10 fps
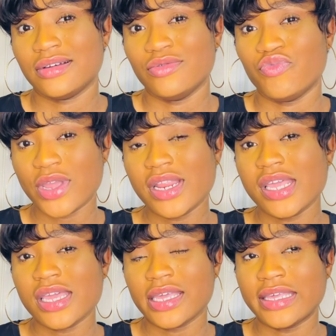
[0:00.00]

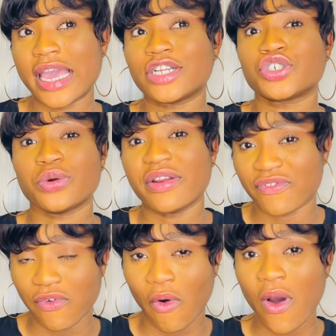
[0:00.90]
really get trained
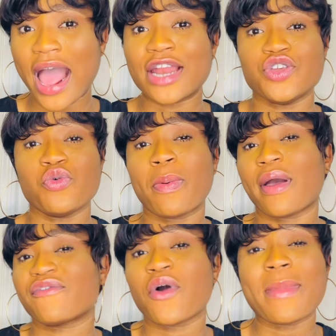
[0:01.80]
for and you will
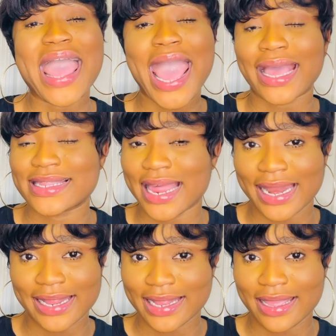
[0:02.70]
perform
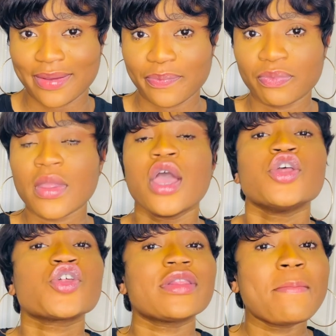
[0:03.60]
excellently.
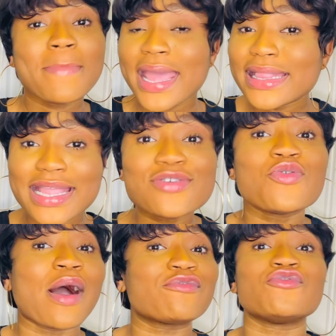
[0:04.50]
So the main thing you
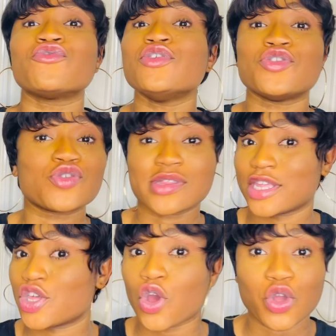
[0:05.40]
have to do is to
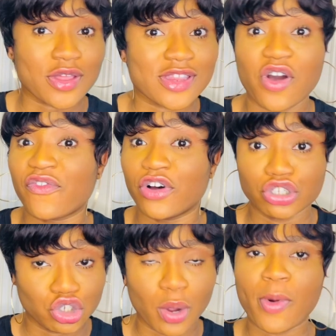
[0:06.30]
secure yourself a
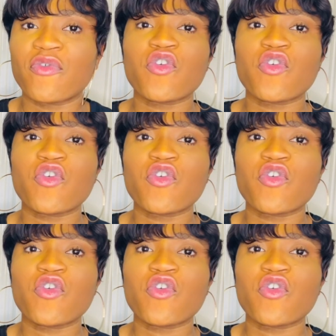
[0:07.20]
job. Of